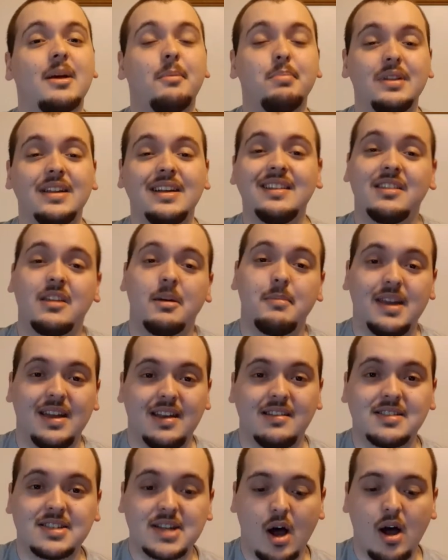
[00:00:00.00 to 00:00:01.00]
complete them
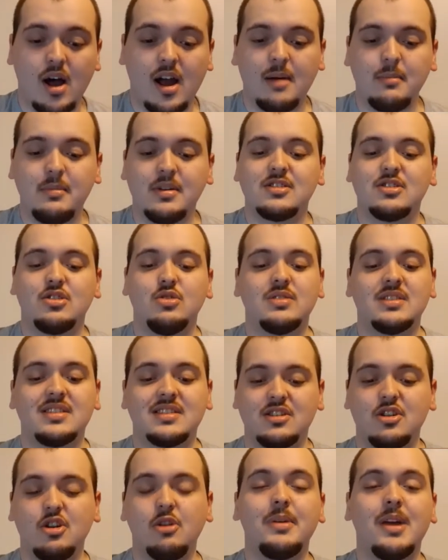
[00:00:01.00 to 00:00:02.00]
in time to
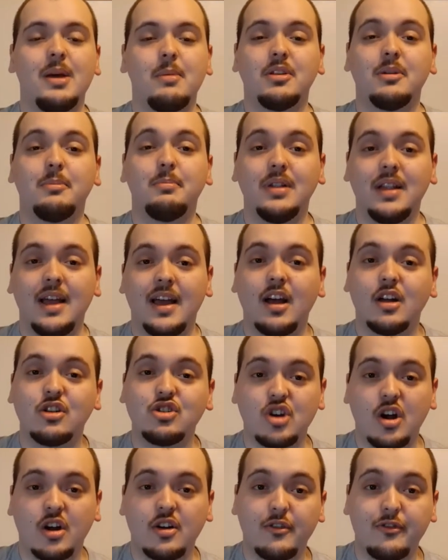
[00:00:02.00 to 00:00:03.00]
still be able to play
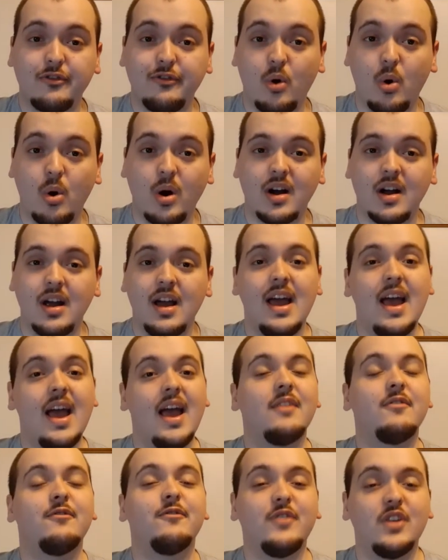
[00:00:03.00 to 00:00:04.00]
Uncharted 4
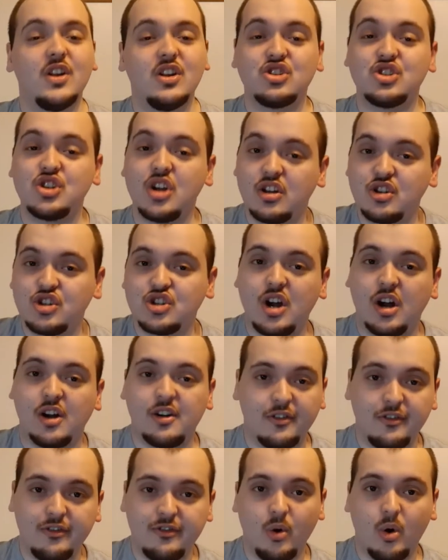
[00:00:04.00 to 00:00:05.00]
and finish
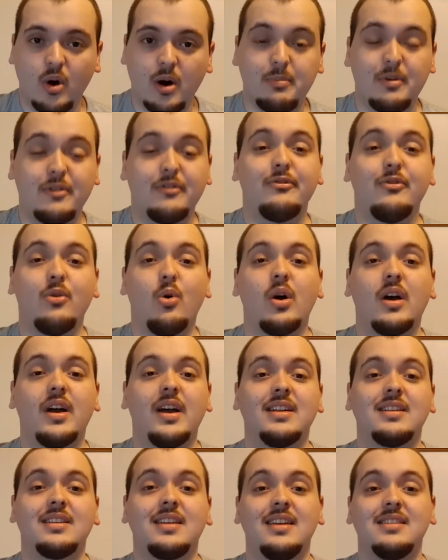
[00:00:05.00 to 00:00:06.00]
Uncharted 4 before
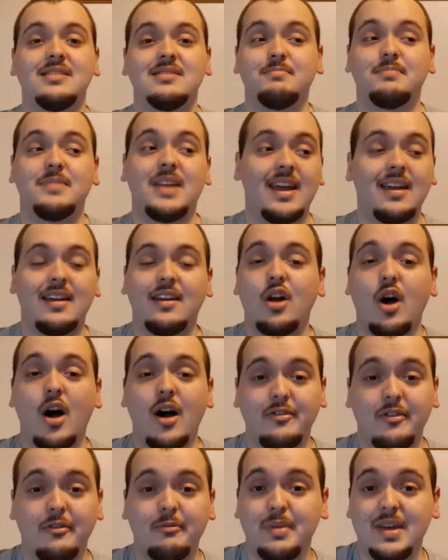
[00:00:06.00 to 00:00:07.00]
it is taken
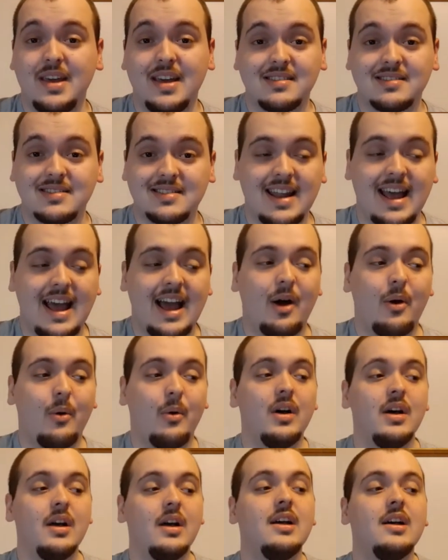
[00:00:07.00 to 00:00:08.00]
off of PS Now.
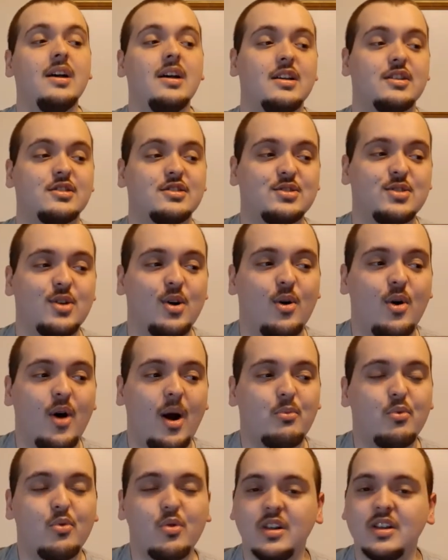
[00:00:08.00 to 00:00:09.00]
So
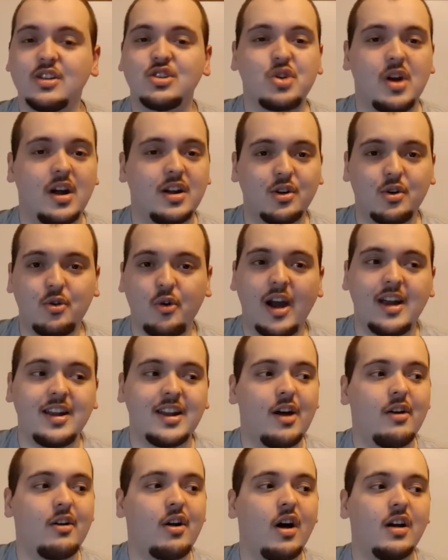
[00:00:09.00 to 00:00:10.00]
I'm really trying to grind
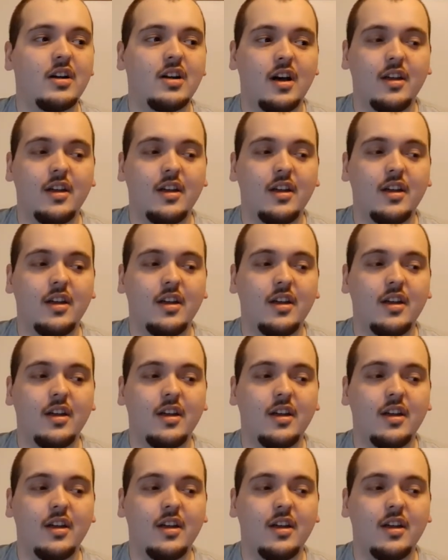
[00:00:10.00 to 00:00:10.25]
out on,